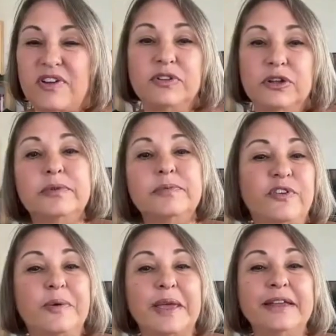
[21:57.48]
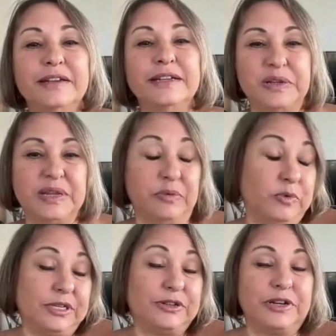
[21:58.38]
learned from it, it
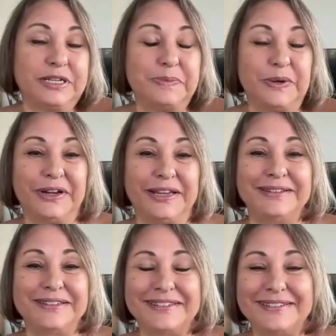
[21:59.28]
was a good experience.